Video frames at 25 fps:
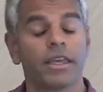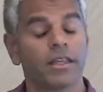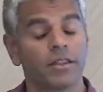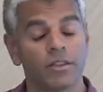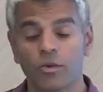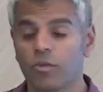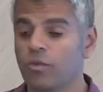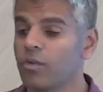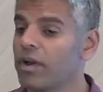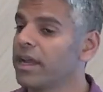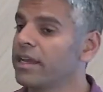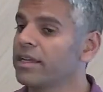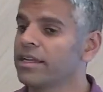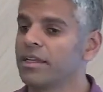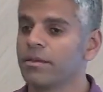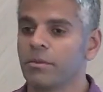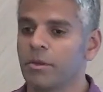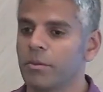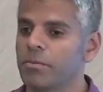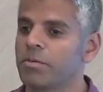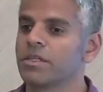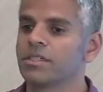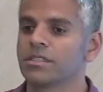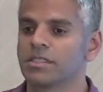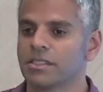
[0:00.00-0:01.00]
The WAN can
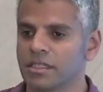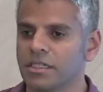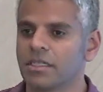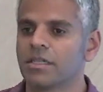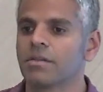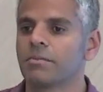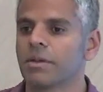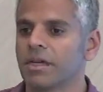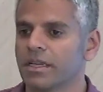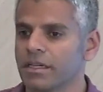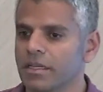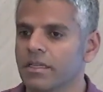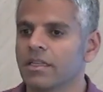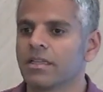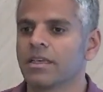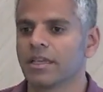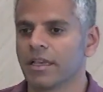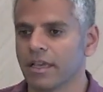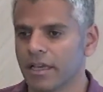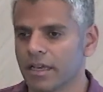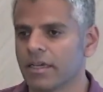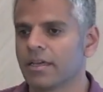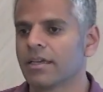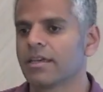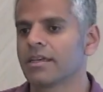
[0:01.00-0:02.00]
be purchased independently.
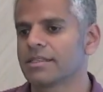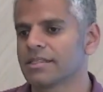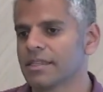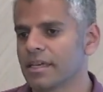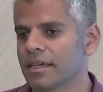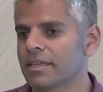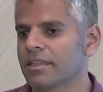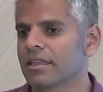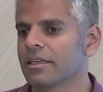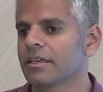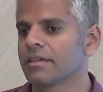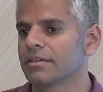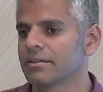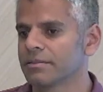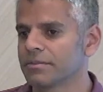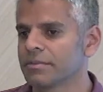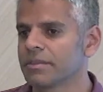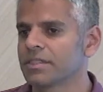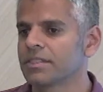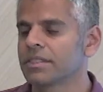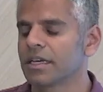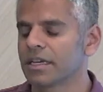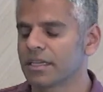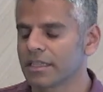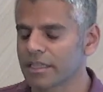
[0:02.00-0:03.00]
Yeah, exactly.
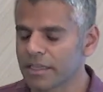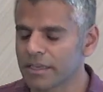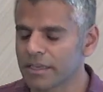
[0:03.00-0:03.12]
Exactly.